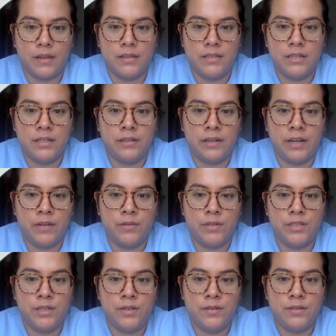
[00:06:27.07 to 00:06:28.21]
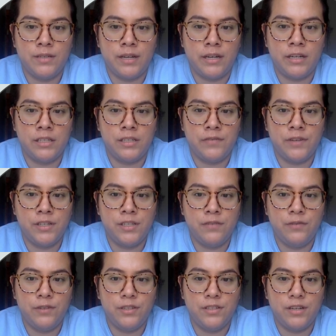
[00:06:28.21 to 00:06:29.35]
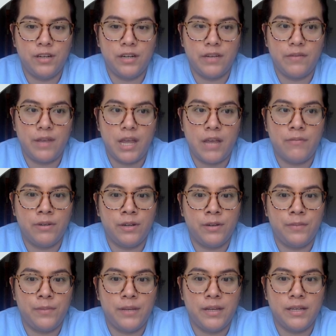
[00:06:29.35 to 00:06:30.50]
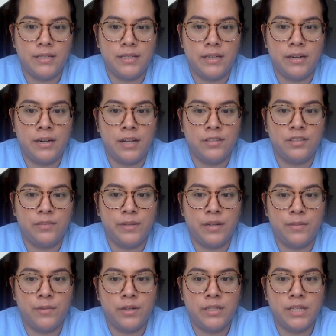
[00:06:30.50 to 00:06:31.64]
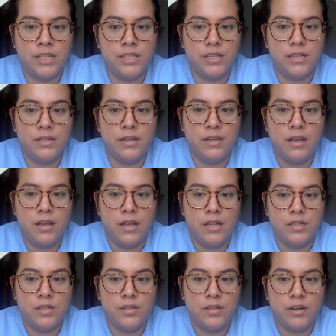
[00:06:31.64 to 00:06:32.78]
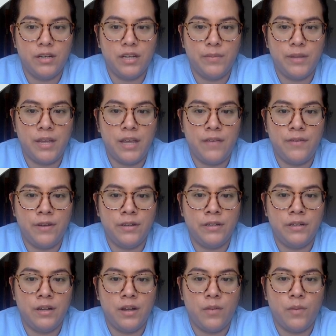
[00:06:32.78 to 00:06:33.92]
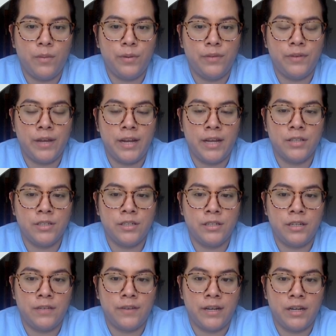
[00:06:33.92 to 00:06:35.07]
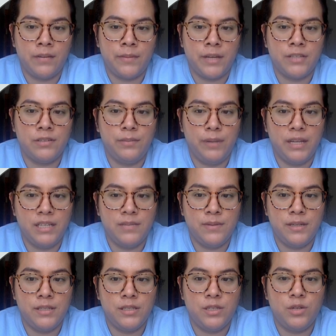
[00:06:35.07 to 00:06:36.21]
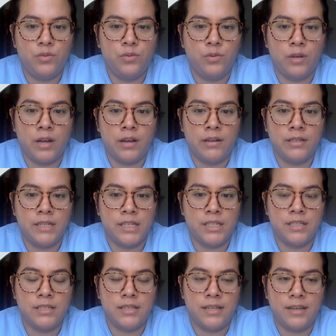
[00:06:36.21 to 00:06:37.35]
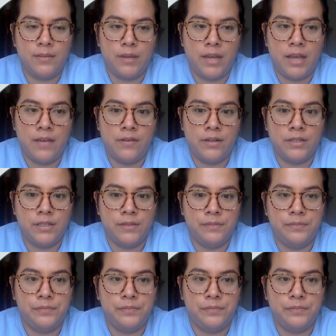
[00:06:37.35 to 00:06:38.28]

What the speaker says: DRI was used as an intervention for the target behavior because it allows for minimal attention to target behavior while providing alternative item as replacement to rule out attention-seeking behaviors.